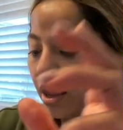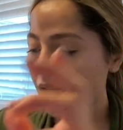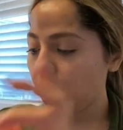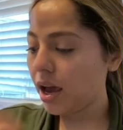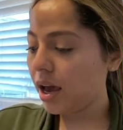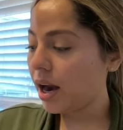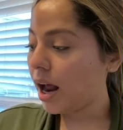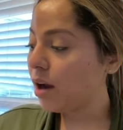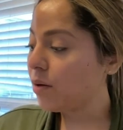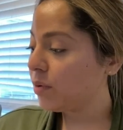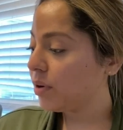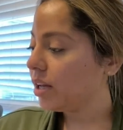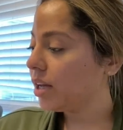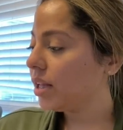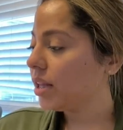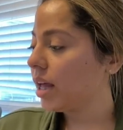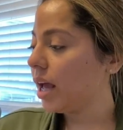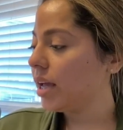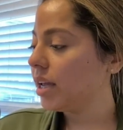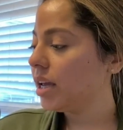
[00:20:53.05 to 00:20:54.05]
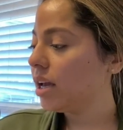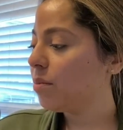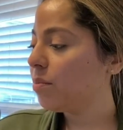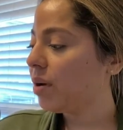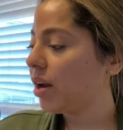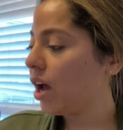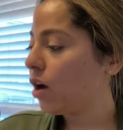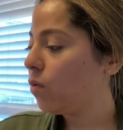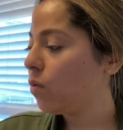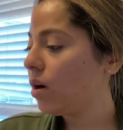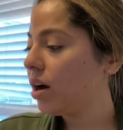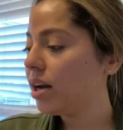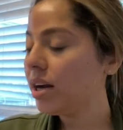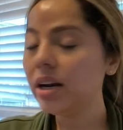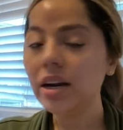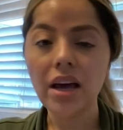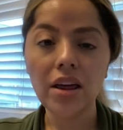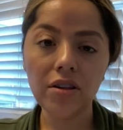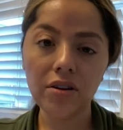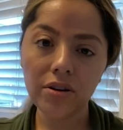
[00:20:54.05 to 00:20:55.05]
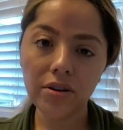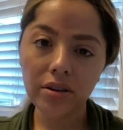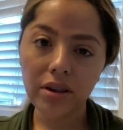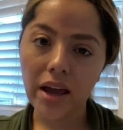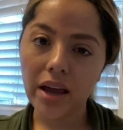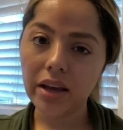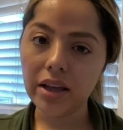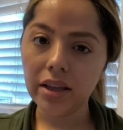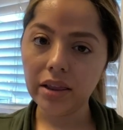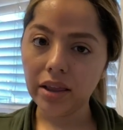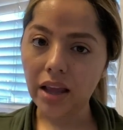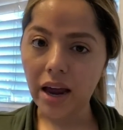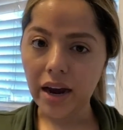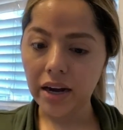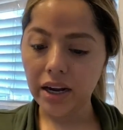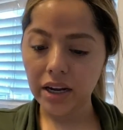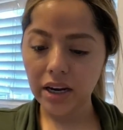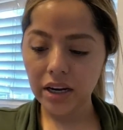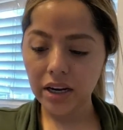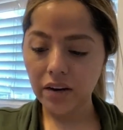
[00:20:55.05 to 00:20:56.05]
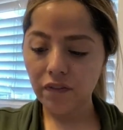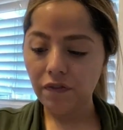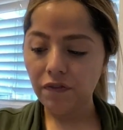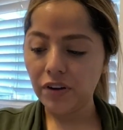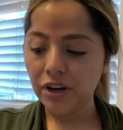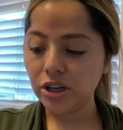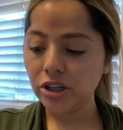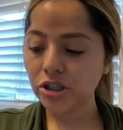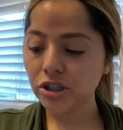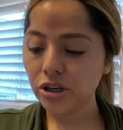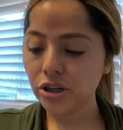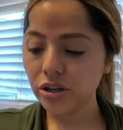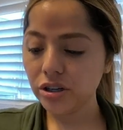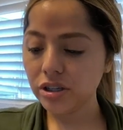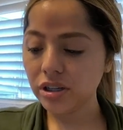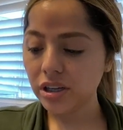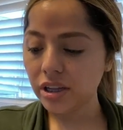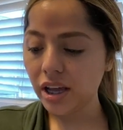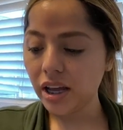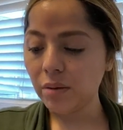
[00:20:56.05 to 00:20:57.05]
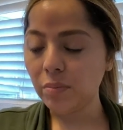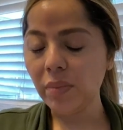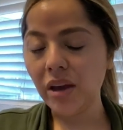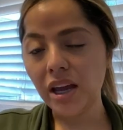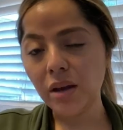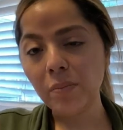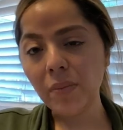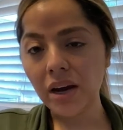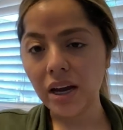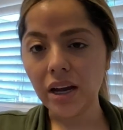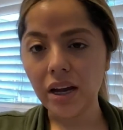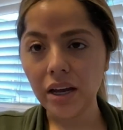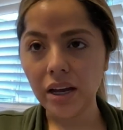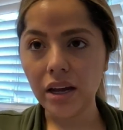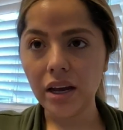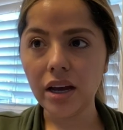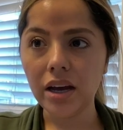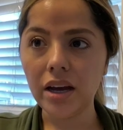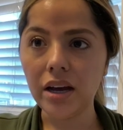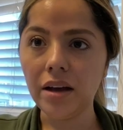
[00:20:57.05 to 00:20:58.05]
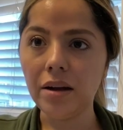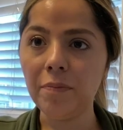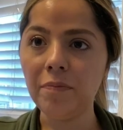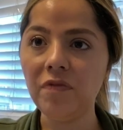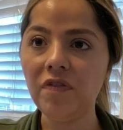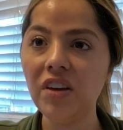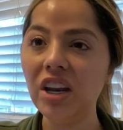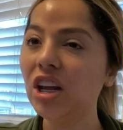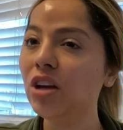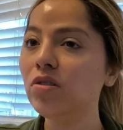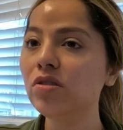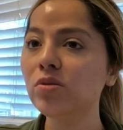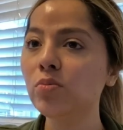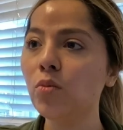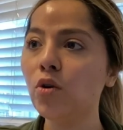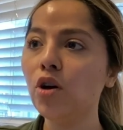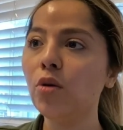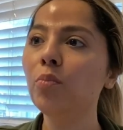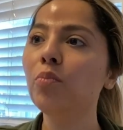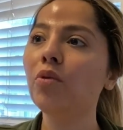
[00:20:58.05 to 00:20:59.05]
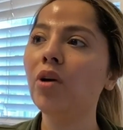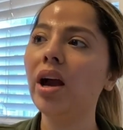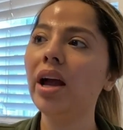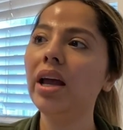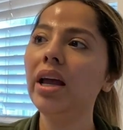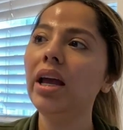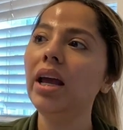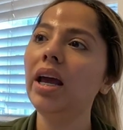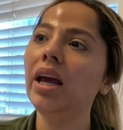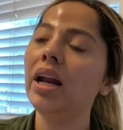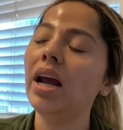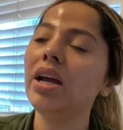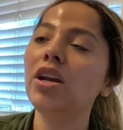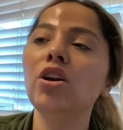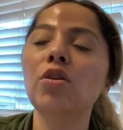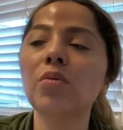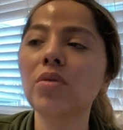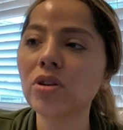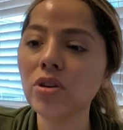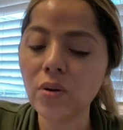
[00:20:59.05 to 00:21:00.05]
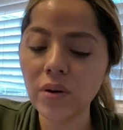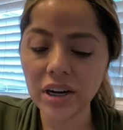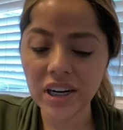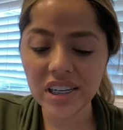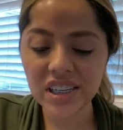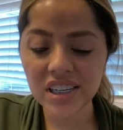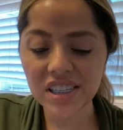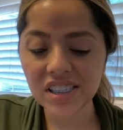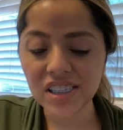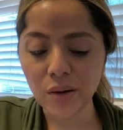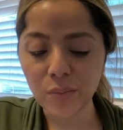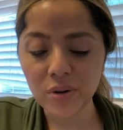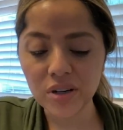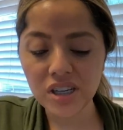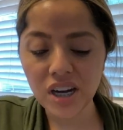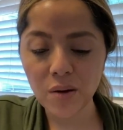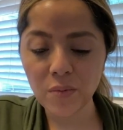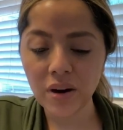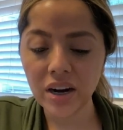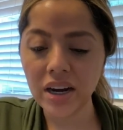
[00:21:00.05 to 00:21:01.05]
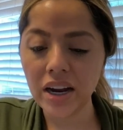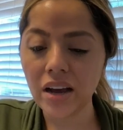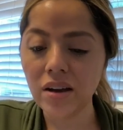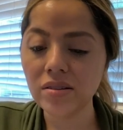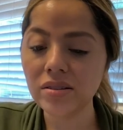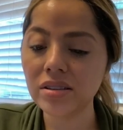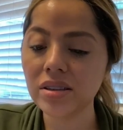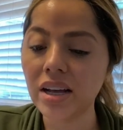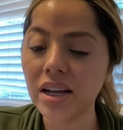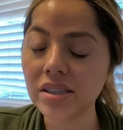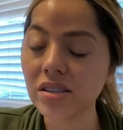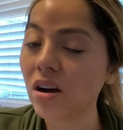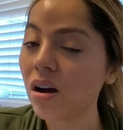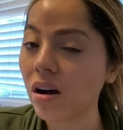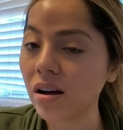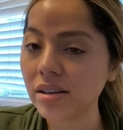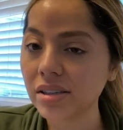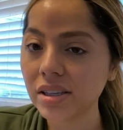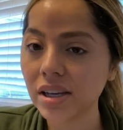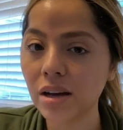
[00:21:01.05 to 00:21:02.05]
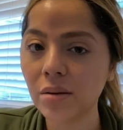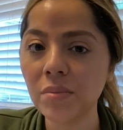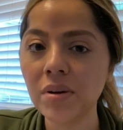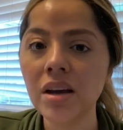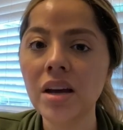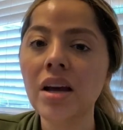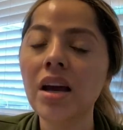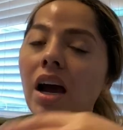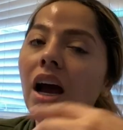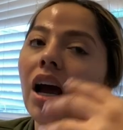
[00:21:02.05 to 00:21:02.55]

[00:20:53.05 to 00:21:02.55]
And I really like it, but I want another like lighting fixture to like make my videos more bright. And I know we're going into summertime right now, so that's awesome.